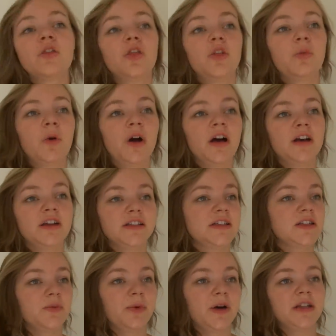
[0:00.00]
the
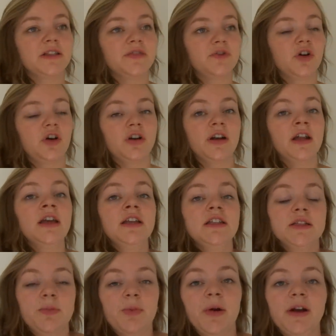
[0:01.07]
words have gone,
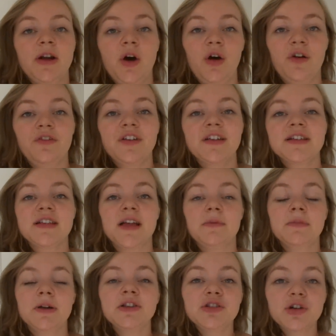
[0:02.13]
to print off
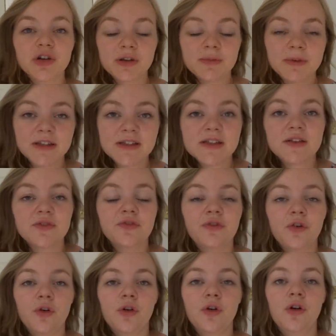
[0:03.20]
some documents
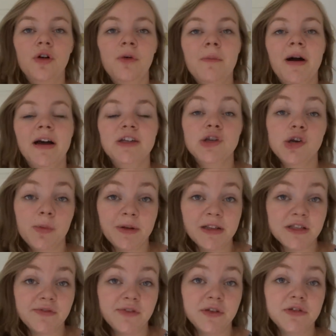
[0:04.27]
for my job
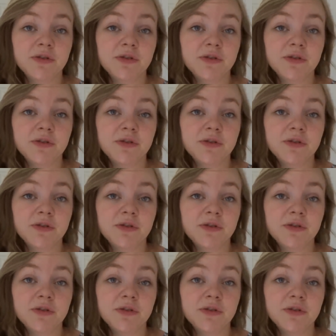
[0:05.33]
interview